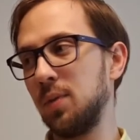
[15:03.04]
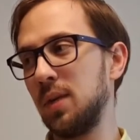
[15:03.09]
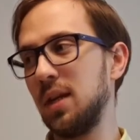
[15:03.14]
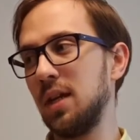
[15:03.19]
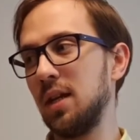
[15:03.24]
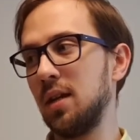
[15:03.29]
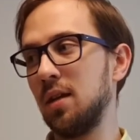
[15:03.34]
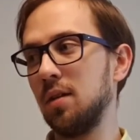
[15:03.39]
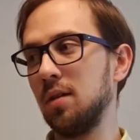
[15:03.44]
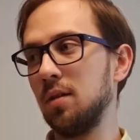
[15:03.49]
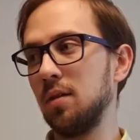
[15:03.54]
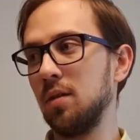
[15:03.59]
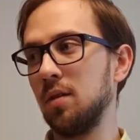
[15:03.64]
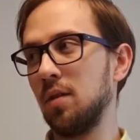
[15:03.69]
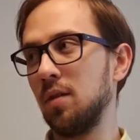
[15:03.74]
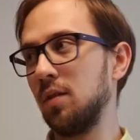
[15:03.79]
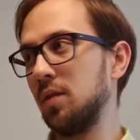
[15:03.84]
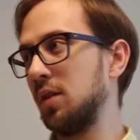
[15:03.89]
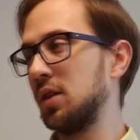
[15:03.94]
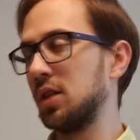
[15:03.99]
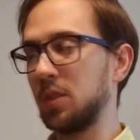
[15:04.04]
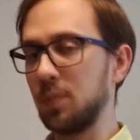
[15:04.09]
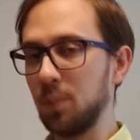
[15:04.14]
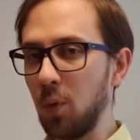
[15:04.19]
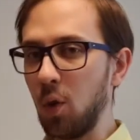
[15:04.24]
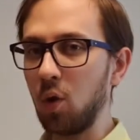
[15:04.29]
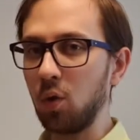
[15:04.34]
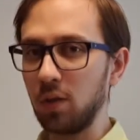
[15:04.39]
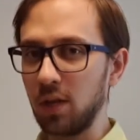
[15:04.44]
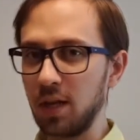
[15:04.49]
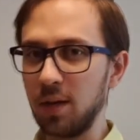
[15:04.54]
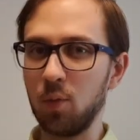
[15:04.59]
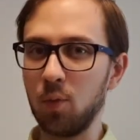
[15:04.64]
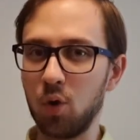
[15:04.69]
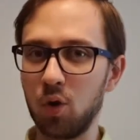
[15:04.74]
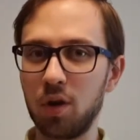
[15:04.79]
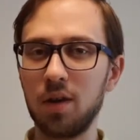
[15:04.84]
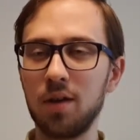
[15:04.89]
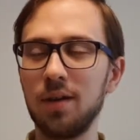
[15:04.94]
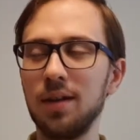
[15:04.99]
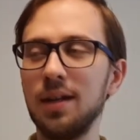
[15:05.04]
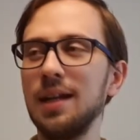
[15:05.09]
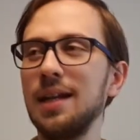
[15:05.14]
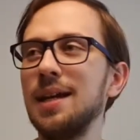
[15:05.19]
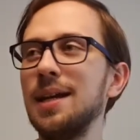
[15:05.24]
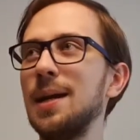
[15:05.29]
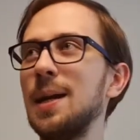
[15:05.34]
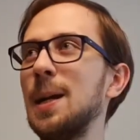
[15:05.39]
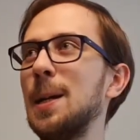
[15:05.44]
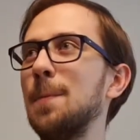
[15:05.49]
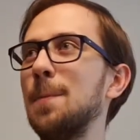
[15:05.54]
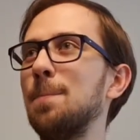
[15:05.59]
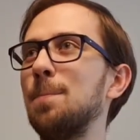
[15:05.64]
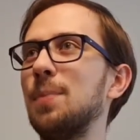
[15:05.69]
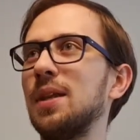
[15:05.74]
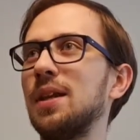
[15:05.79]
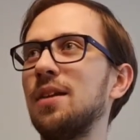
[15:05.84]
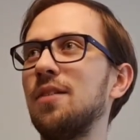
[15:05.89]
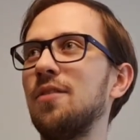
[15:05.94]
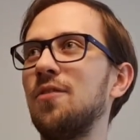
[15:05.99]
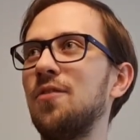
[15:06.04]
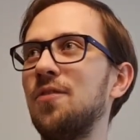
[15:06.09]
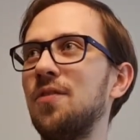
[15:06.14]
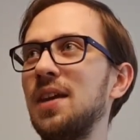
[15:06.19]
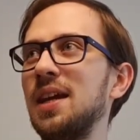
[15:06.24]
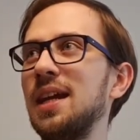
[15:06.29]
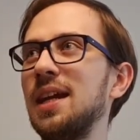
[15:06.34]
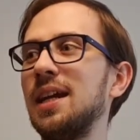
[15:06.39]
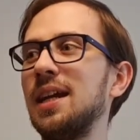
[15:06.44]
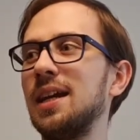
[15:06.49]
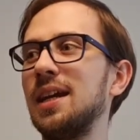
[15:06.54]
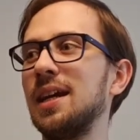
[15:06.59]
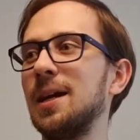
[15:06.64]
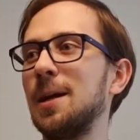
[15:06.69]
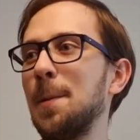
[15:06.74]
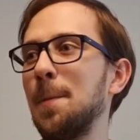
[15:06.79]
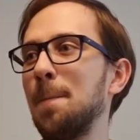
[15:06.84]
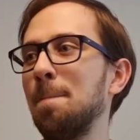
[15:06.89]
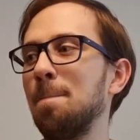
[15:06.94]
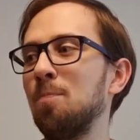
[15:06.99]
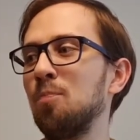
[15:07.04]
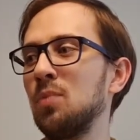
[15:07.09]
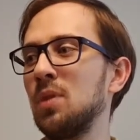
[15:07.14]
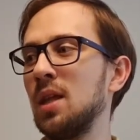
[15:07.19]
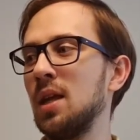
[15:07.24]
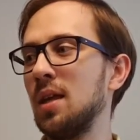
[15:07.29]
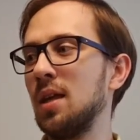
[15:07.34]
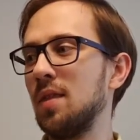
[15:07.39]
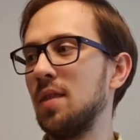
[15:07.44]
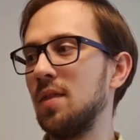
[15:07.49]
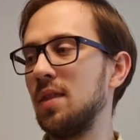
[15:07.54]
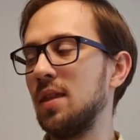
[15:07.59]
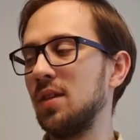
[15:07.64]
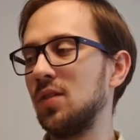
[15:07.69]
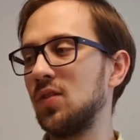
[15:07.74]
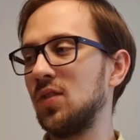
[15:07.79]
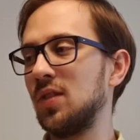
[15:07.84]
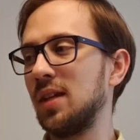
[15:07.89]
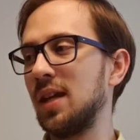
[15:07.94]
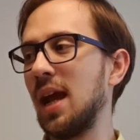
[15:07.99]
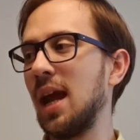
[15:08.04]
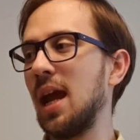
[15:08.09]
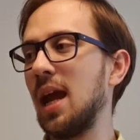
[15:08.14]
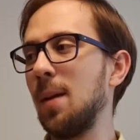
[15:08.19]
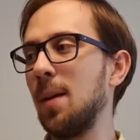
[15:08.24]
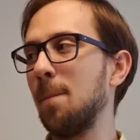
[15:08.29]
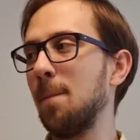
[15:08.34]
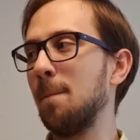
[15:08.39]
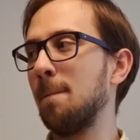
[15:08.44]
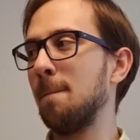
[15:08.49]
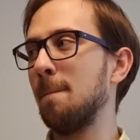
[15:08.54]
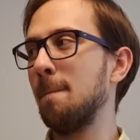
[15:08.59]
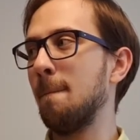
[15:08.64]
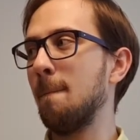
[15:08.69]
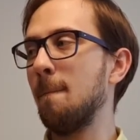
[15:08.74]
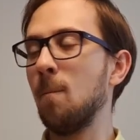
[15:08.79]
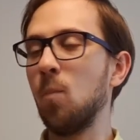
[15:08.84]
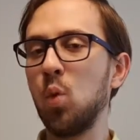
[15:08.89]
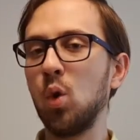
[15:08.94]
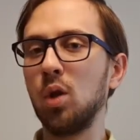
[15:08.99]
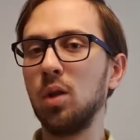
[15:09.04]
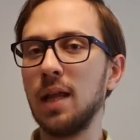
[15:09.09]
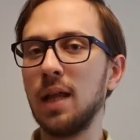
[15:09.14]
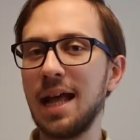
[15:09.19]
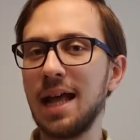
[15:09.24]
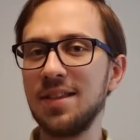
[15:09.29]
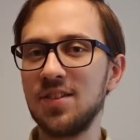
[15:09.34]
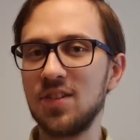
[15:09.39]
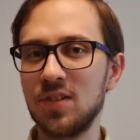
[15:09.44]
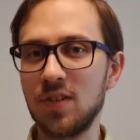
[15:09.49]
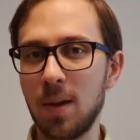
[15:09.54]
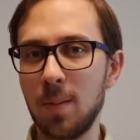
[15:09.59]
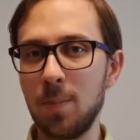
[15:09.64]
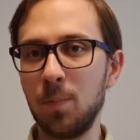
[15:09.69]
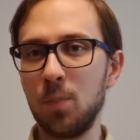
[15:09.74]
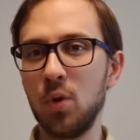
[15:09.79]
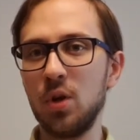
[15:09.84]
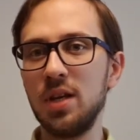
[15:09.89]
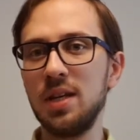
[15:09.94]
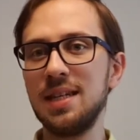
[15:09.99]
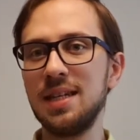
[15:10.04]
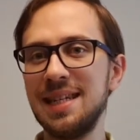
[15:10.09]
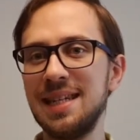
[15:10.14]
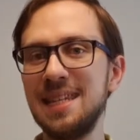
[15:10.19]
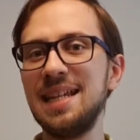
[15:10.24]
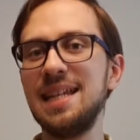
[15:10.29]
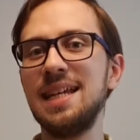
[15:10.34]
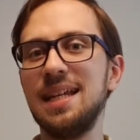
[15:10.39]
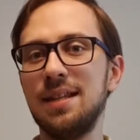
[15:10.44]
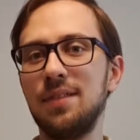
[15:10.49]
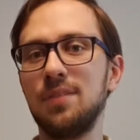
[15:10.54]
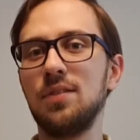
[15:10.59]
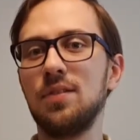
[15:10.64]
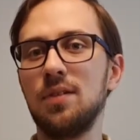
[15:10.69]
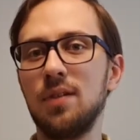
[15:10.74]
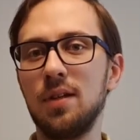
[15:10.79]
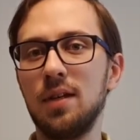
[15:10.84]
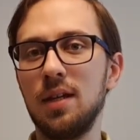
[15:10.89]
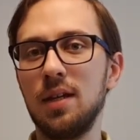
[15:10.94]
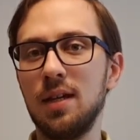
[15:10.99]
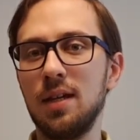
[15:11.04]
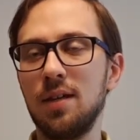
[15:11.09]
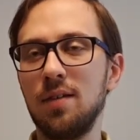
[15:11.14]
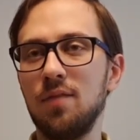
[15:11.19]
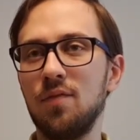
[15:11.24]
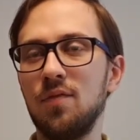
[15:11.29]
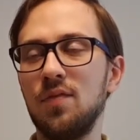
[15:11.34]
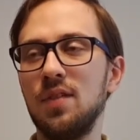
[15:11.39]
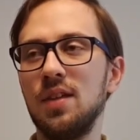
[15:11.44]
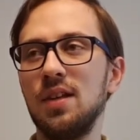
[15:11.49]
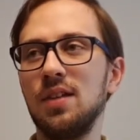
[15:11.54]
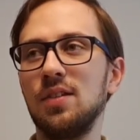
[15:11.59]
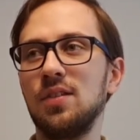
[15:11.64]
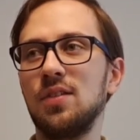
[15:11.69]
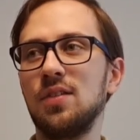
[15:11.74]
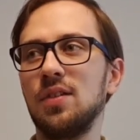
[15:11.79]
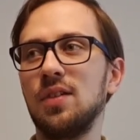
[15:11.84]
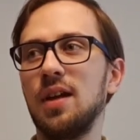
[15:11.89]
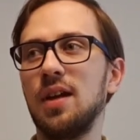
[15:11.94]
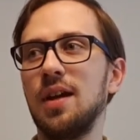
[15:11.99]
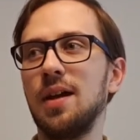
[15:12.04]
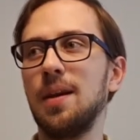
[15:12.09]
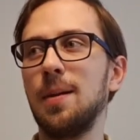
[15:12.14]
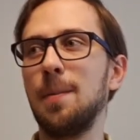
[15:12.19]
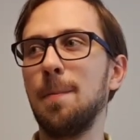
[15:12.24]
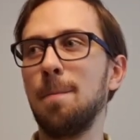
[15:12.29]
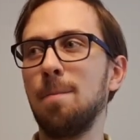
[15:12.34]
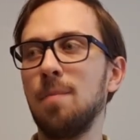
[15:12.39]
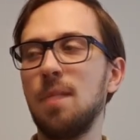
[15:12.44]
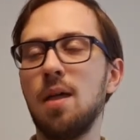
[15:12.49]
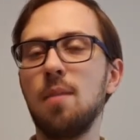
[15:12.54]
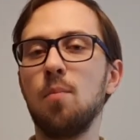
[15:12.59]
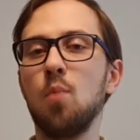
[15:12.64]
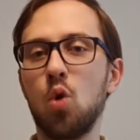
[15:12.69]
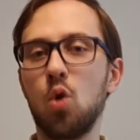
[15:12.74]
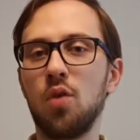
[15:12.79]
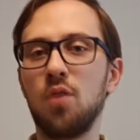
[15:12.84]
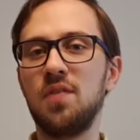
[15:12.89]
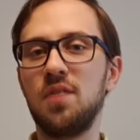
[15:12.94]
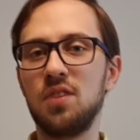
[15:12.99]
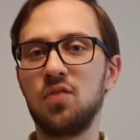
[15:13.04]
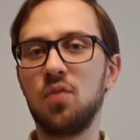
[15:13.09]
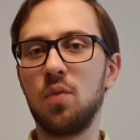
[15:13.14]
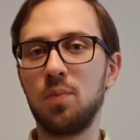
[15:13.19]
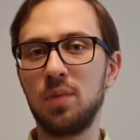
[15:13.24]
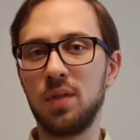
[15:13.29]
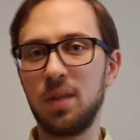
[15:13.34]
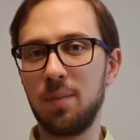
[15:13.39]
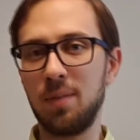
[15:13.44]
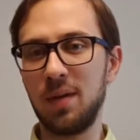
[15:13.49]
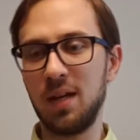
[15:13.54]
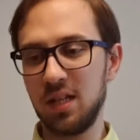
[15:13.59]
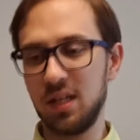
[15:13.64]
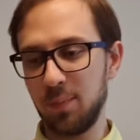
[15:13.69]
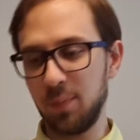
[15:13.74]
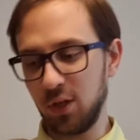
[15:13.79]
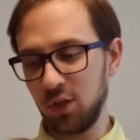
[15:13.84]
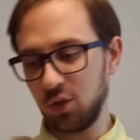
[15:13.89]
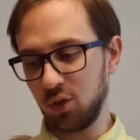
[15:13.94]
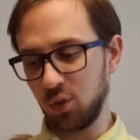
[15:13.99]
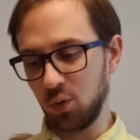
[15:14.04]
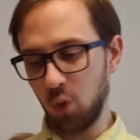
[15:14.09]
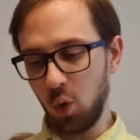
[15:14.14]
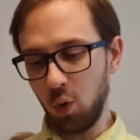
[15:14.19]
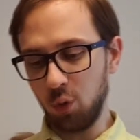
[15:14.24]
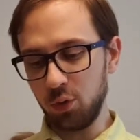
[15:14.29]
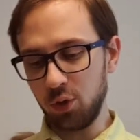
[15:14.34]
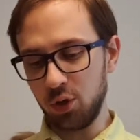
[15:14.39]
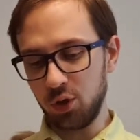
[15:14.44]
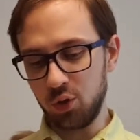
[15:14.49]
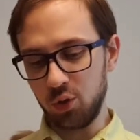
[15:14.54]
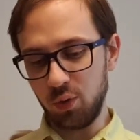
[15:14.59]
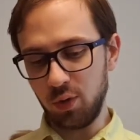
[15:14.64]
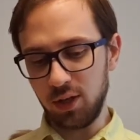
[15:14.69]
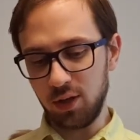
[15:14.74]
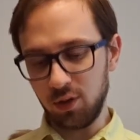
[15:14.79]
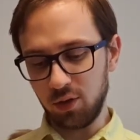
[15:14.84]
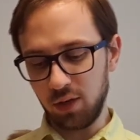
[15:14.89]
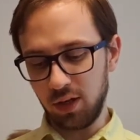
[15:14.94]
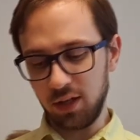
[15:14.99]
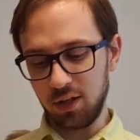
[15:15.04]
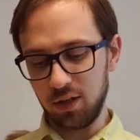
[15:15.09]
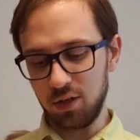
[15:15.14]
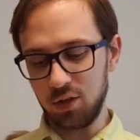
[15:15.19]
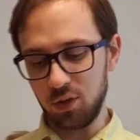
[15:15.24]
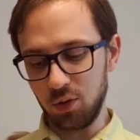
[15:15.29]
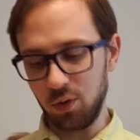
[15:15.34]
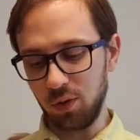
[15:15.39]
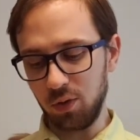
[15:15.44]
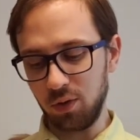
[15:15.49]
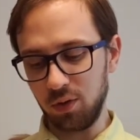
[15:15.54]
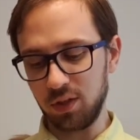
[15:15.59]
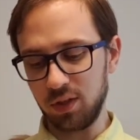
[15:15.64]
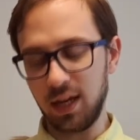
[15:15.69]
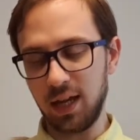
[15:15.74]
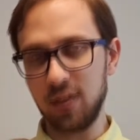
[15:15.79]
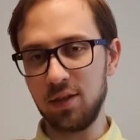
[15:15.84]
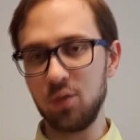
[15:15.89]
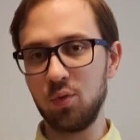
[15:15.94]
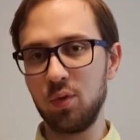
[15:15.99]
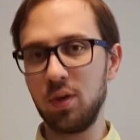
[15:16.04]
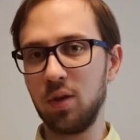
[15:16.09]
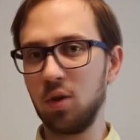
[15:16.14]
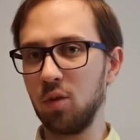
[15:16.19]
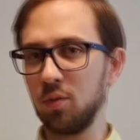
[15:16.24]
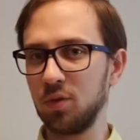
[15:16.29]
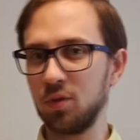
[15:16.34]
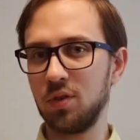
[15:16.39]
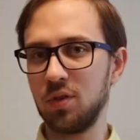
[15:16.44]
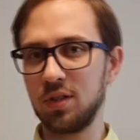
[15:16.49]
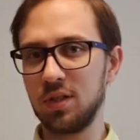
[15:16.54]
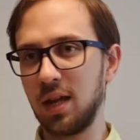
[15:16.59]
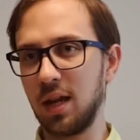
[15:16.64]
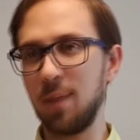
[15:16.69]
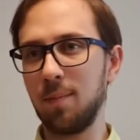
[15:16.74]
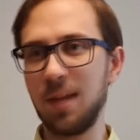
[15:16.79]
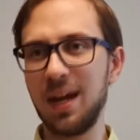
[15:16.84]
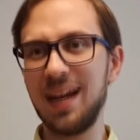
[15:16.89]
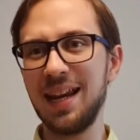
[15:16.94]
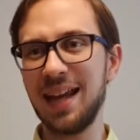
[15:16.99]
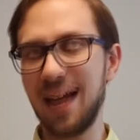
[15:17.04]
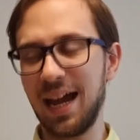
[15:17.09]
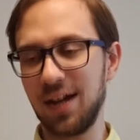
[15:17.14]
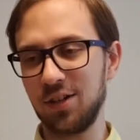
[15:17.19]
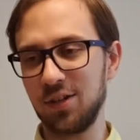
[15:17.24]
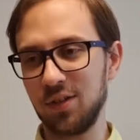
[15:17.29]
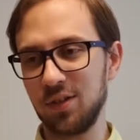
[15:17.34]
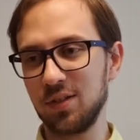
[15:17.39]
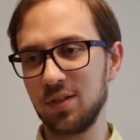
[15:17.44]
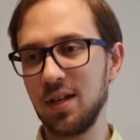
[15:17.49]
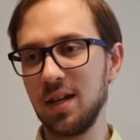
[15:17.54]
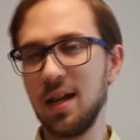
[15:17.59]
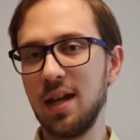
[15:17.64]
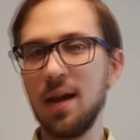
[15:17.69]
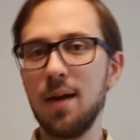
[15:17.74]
be this small anymore, but I think this game will at some point need this more of this replayability, because all you're doing, you're connecting circles and doing almost the same main actions.